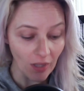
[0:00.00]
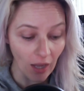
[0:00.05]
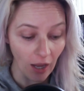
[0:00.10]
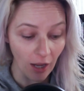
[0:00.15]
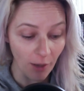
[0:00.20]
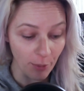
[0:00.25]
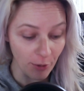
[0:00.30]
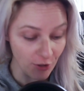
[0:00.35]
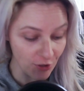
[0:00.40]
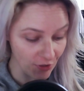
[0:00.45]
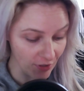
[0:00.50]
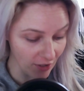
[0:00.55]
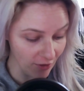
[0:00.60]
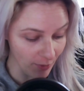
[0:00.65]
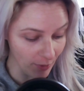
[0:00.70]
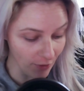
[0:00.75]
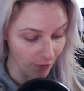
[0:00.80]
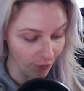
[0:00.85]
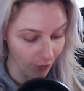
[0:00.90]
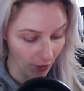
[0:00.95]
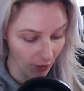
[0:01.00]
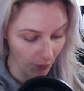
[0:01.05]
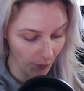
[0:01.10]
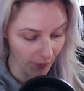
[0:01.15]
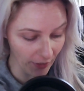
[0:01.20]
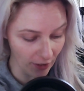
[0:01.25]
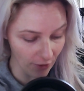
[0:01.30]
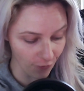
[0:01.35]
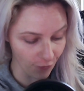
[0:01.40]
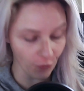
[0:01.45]
I personally have been
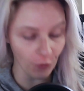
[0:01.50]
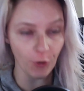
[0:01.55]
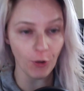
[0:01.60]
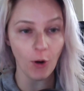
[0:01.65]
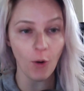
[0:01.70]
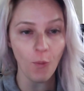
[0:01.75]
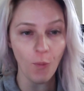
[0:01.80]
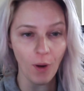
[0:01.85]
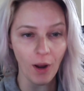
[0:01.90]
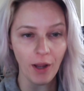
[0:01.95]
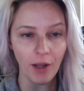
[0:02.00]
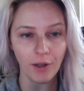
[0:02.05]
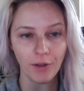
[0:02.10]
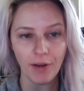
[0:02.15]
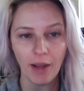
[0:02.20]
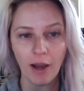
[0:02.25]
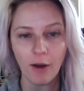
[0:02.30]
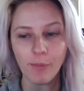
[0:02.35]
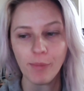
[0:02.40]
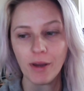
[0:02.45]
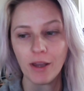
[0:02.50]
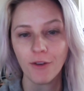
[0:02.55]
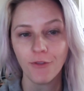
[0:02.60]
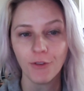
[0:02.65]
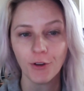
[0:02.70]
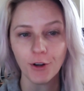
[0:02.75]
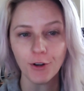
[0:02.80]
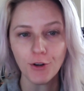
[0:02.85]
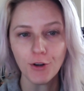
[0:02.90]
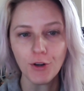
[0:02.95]
following it for a while now, but if
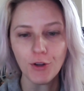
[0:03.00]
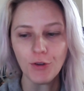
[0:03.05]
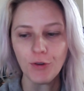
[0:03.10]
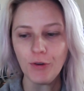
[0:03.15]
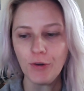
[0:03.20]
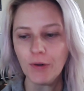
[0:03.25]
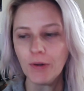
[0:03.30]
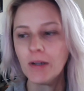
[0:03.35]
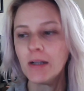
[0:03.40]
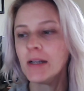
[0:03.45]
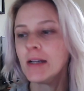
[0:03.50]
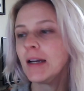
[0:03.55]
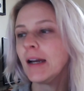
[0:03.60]
you're new